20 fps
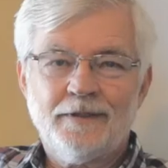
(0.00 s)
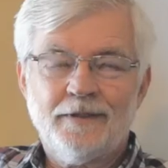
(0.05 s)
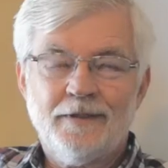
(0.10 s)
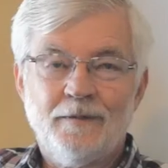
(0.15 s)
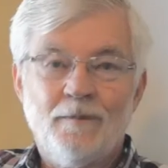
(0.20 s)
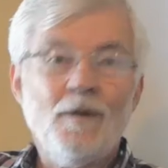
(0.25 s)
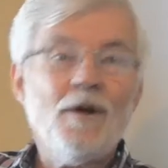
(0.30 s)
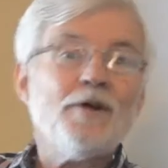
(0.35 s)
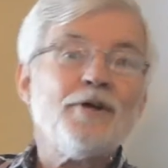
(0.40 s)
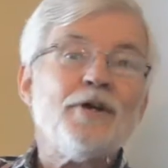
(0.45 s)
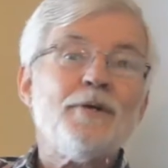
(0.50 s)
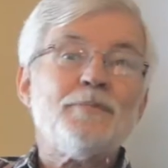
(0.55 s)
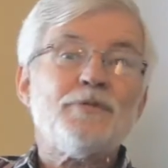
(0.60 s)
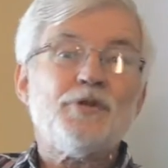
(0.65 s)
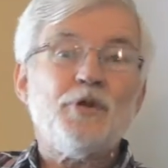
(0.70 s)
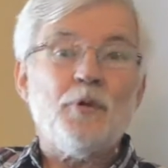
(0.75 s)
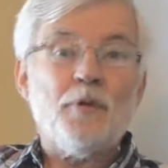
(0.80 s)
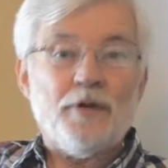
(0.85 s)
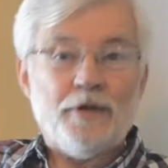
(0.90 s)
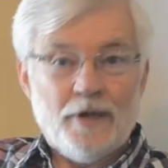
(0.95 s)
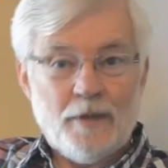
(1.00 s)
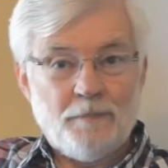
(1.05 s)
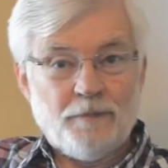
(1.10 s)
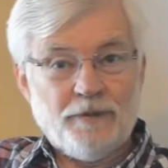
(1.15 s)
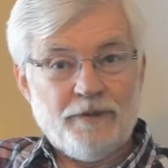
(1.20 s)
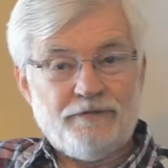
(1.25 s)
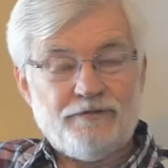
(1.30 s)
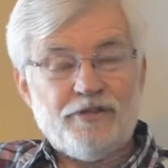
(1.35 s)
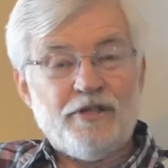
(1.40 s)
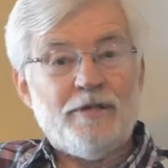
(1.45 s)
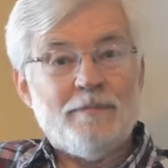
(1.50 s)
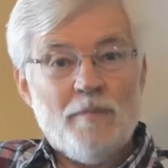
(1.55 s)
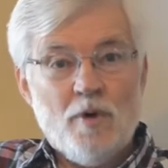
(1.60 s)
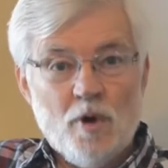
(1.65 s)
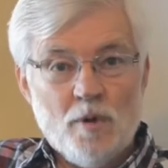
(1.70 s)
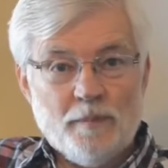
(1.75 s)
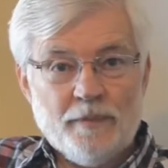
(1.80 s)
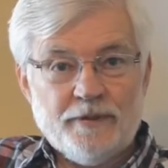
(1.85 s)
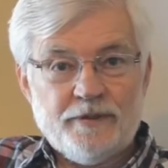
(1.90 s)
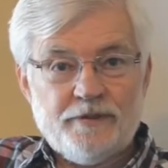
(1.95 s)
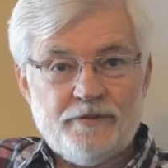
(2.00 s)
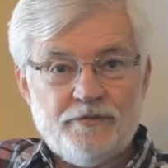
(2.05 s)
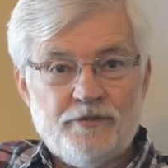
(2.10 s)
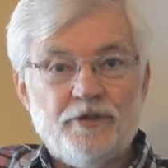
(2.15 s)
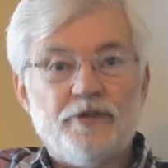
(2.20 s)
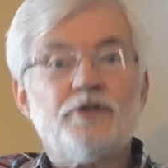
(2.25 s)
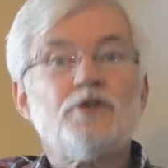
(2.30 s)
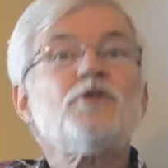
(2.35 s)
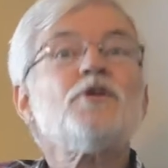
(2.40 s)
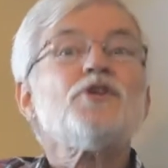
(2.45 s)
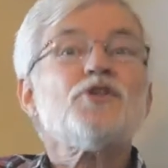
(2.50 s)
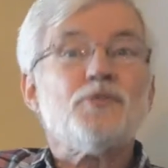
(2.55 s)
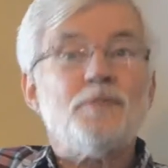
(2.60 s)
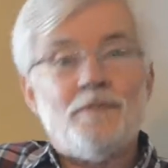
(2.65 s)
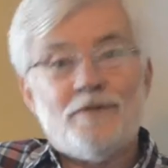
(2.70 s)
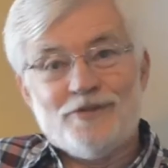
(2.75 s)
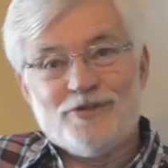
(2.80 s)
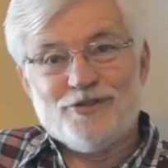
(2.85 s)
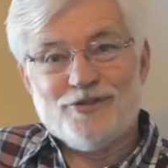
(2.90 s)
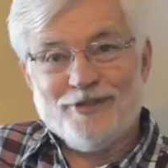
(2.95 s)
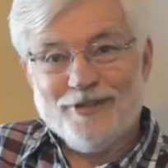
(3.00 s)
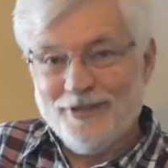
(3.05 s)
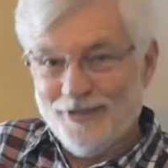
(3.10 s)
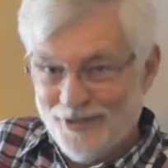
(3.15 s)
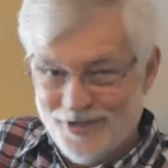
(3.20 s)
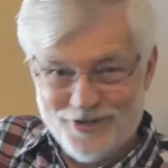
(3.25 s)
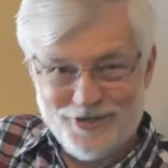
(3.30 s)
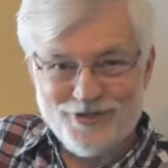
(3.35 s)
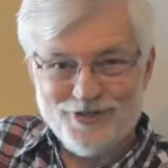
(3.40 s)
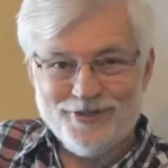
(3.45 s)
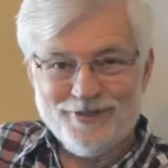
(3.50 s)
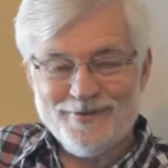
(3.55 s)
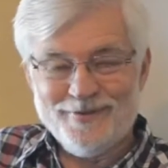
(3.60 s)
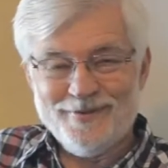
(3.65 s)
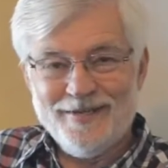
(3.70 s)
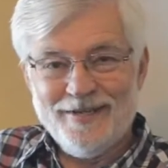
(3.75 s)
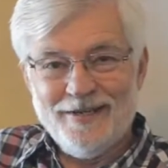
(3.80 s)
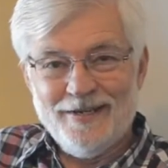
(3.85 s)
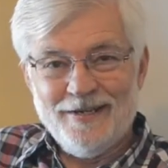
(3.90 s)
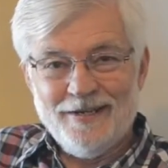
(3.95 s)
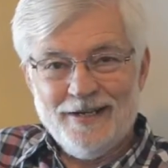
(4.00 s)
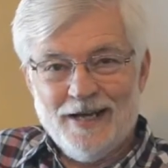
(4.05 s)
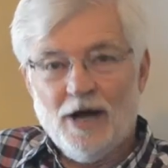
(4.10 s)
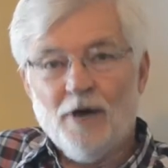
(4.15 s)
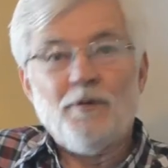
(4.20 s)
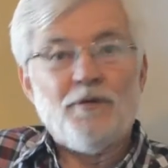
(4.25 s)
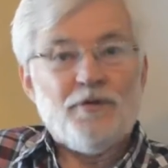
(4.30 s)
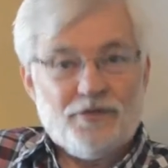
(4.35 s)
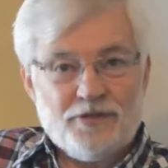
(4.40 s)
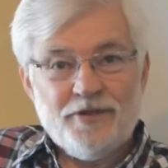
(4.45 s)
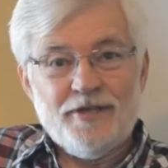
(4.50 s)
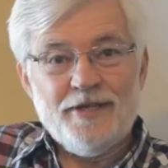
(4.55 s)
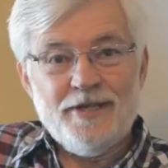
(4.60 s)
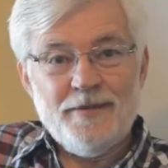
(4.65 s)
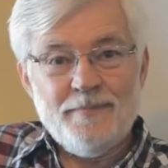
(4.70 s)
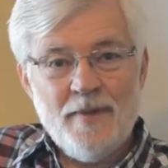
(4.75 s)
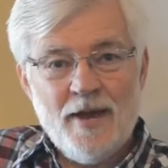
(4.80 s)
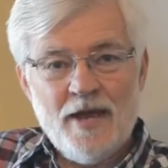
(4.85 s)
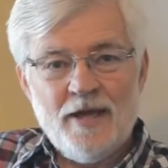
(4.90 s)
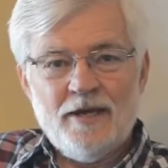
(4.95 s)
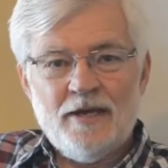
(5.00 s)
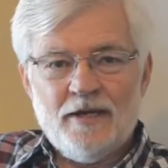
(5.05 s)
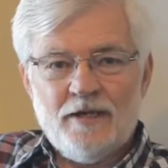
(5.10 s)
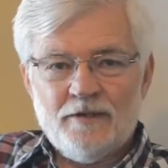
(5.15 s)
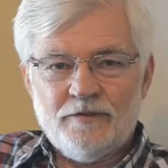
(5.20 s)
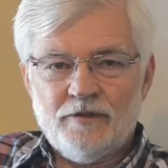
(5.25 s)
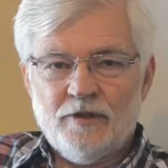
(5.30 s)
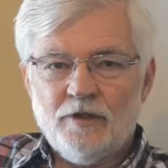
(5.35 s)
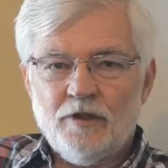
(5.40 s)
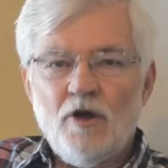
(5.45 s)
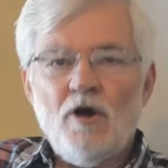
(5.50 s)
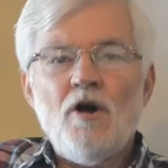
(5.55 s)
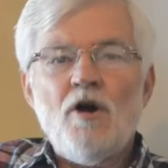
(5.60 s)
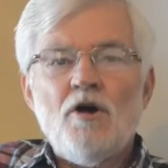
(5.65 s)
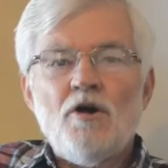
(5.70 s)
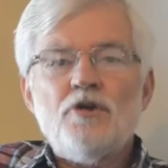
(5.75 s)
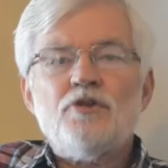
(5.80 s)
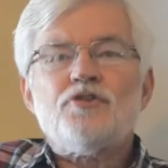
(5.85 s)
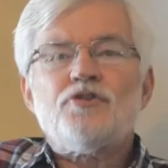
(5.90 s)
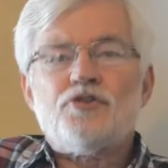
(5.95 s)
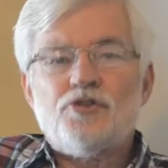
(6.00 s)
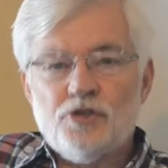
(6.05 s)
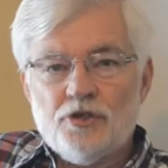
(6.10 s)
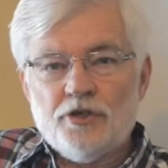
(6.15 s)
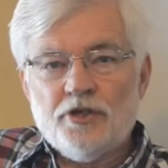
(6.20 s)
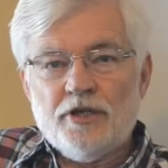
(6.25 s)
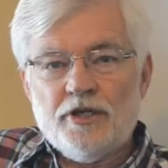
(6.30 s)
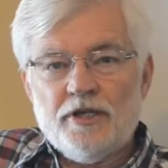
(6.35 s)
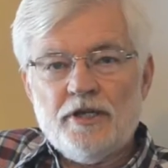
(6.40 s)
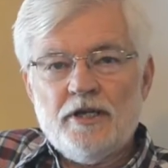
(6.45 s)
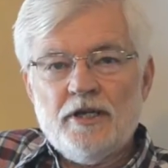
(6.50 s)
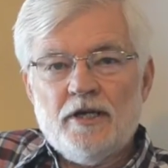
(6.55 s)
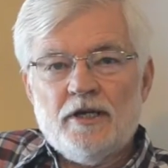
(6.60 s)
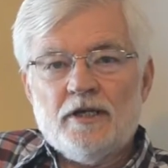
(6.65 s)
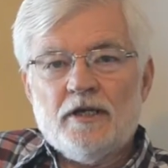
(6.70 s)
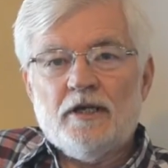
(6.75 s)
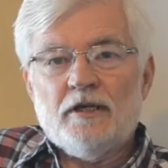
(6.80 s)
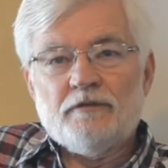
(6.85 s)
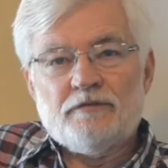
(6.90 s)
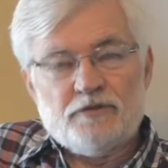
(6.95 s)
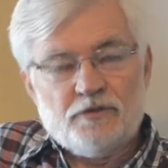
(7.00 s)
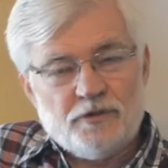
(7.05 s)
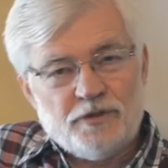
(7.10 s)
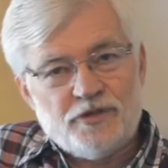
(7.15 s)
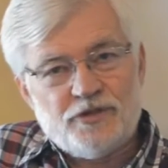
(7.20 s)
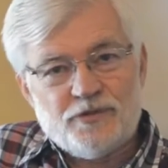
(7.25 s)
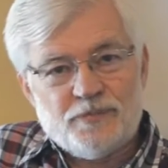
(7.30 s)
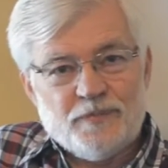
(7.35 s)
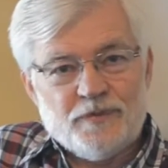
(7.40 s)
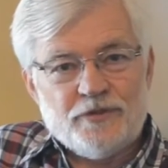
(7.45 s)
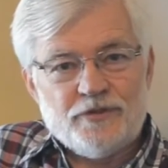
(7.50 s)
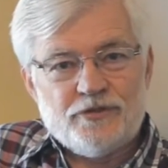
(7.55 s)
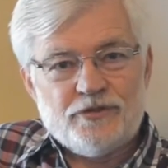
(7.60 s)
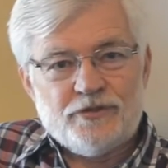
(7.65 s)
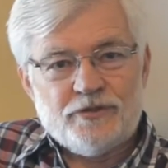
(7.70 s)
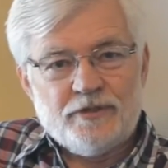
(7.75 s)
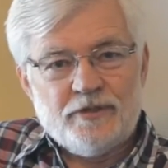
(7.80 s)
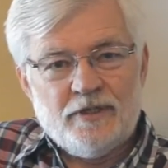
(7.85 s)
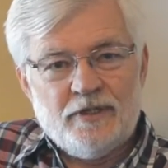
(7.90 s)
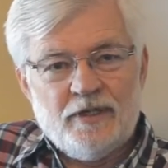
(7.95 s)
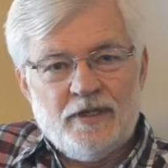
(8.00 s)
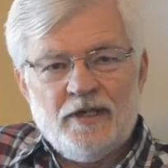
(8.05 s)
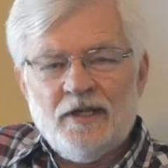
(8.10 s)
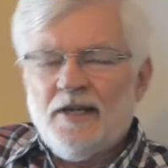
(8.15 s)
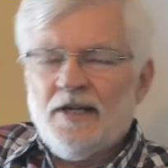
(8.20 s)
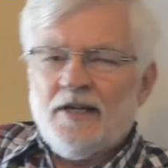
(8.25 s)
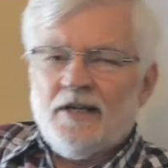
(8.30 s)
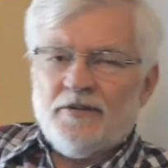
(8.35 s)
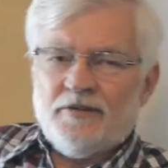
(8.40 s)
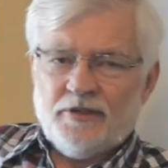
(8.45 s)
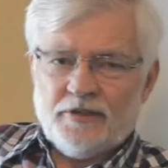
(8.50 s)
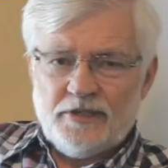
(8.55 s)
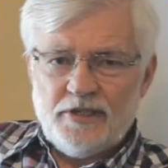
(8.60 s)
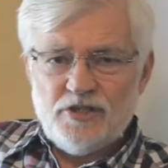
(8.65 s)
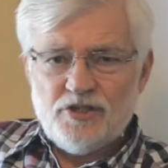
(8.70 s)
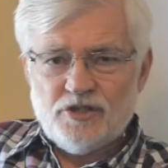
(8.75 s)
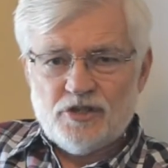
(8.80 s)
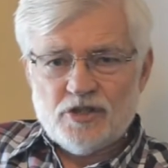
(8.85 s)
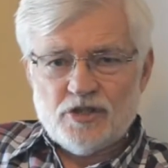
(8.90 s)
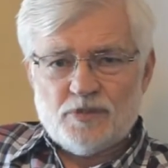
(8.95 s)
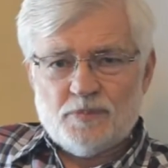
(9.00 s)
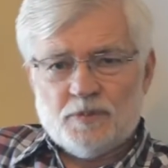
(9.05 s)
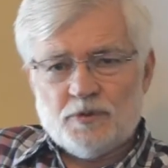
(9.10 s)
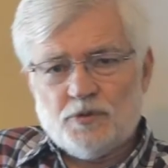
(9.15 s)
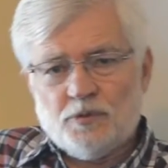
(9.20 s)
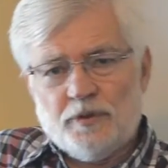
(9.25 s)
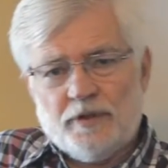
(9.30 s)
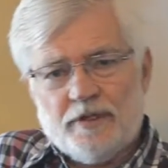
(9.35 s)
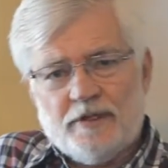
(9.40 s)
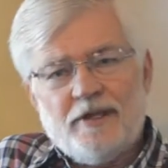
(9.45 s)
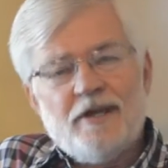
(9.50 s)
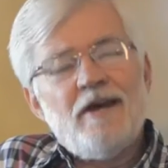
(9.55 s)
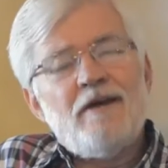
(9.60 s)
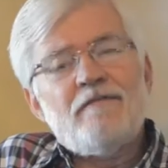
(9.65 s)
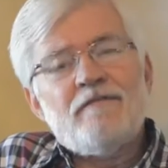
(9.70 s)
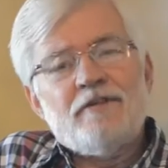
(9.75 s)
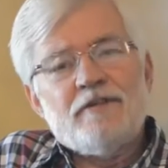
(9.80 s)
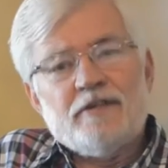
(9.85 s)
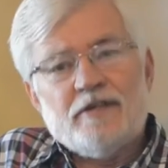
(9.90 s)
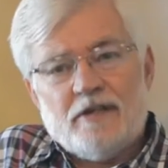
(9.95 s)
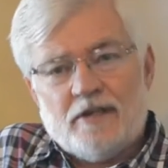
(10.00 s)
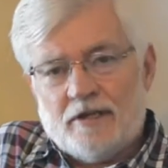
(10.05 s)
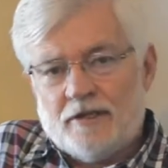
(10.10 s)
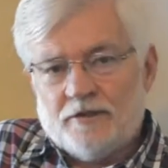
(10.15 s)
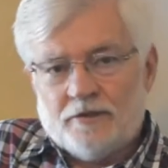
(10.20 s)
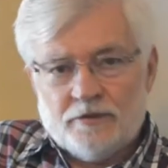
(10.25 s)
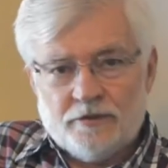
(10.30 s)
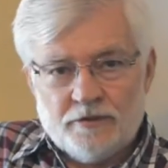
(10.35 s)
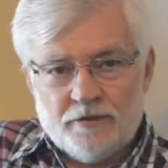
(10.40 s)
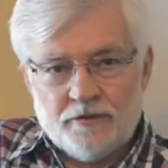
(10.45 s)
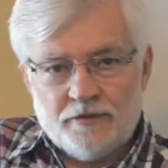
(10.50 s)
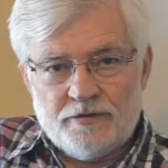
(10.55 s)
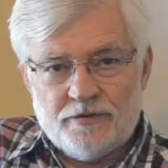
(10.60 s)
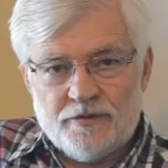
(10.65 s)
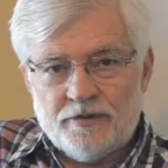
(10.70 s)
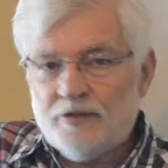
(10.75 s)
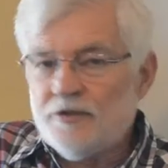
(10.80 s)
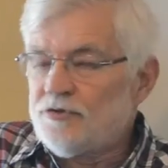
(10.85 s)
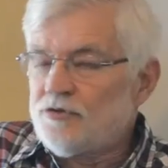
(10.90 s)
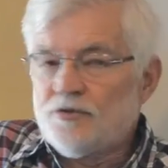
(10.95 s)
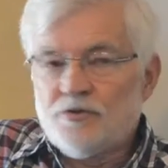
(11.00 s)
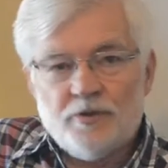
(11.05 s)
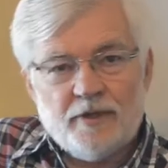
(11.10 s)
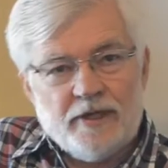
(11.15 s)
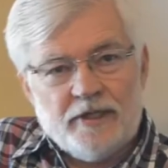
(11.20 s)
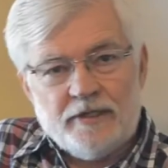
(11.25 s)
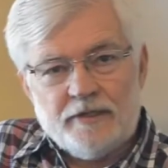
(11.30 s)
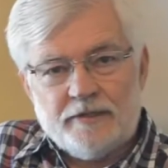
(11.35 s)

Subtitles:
Welcome to an uplifting moment, the Christmas edition. Our theme, the long journey of Christmas. The distance between heaven and earth is great.